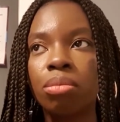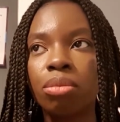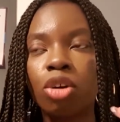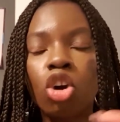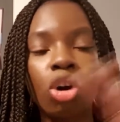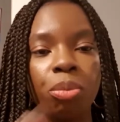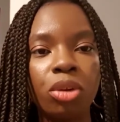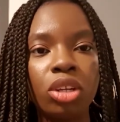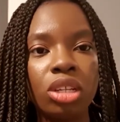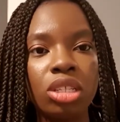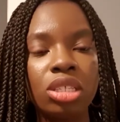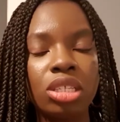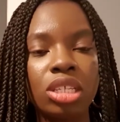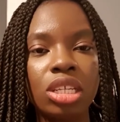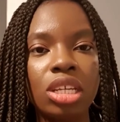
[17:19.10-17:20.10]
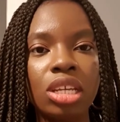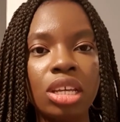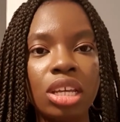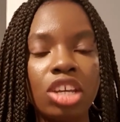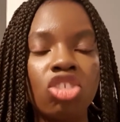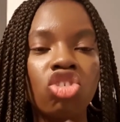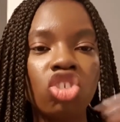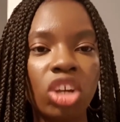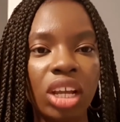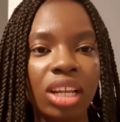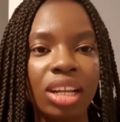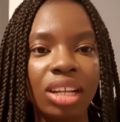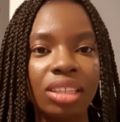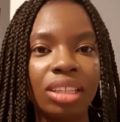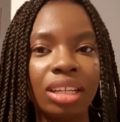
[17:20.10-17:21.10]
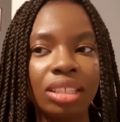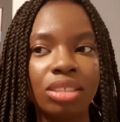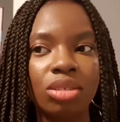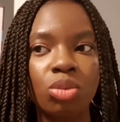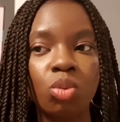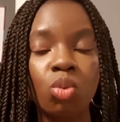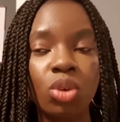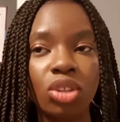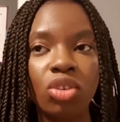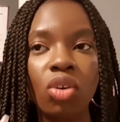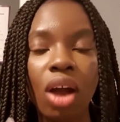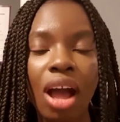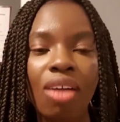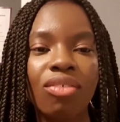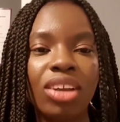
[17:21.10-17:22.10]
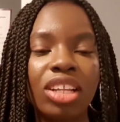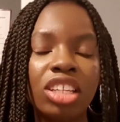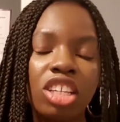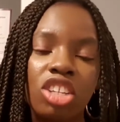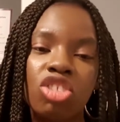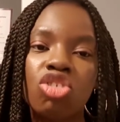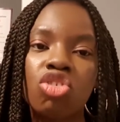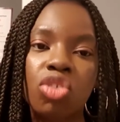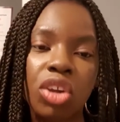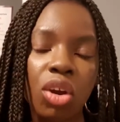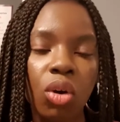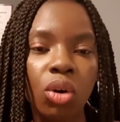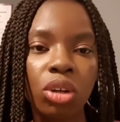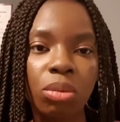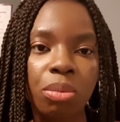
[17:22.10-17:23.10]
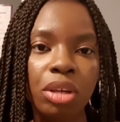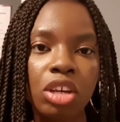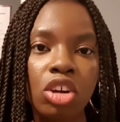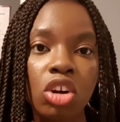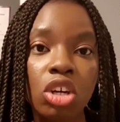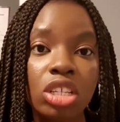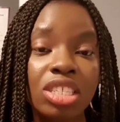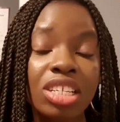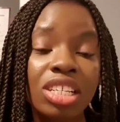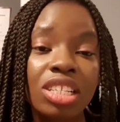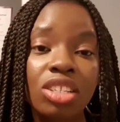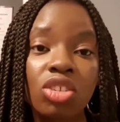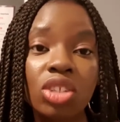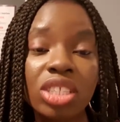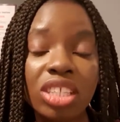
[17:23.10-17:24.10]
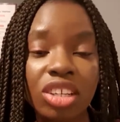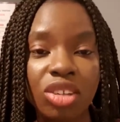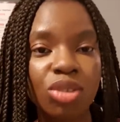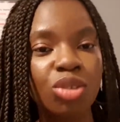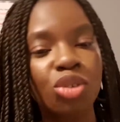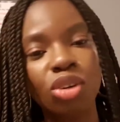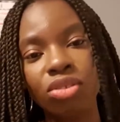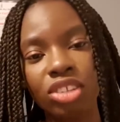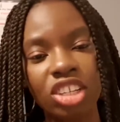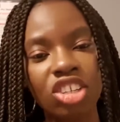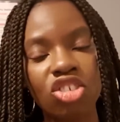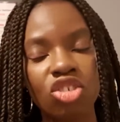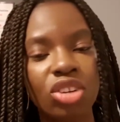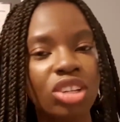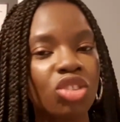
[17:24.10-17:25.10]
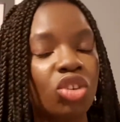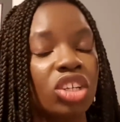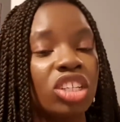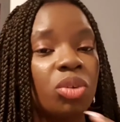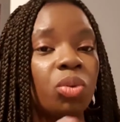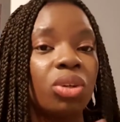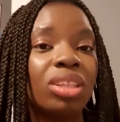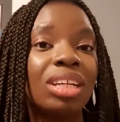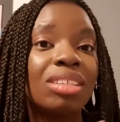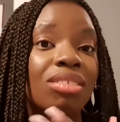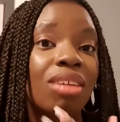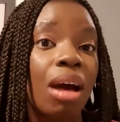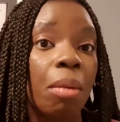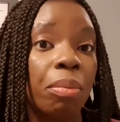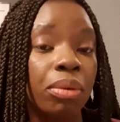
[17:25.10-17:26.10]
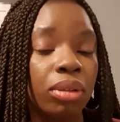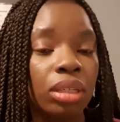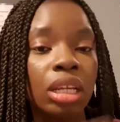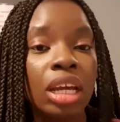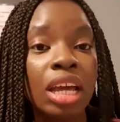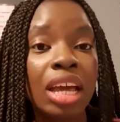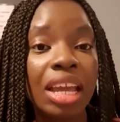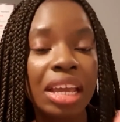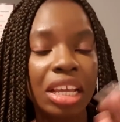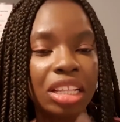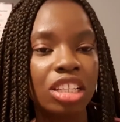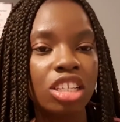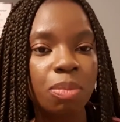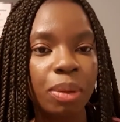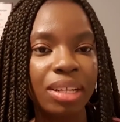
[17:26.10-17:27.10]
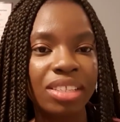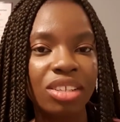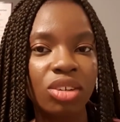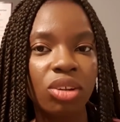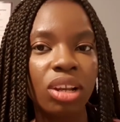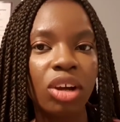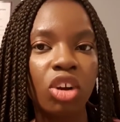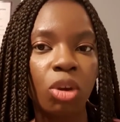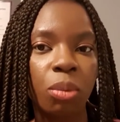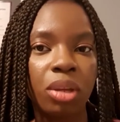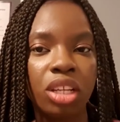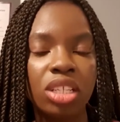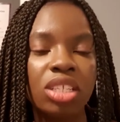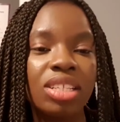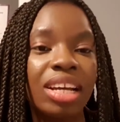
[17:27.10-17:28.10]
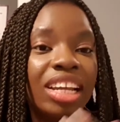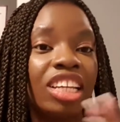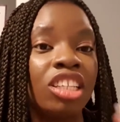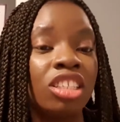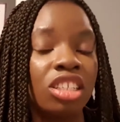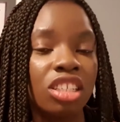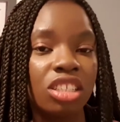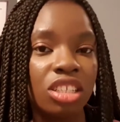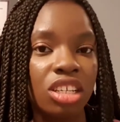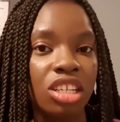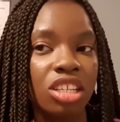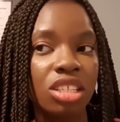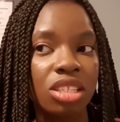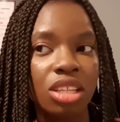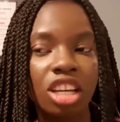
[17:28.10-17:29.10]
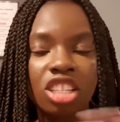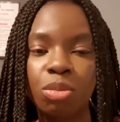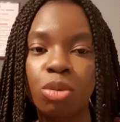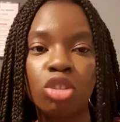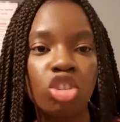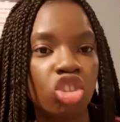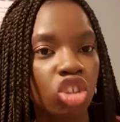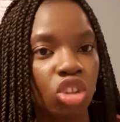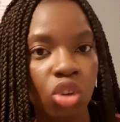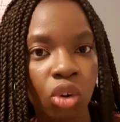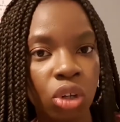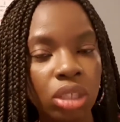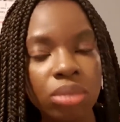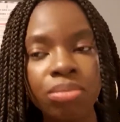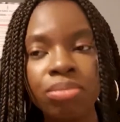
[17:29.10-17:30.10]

community in China that we don't have any history on, because they did not take note of the history, and so he didn't want that to happen in this particular community that he did his exposition on.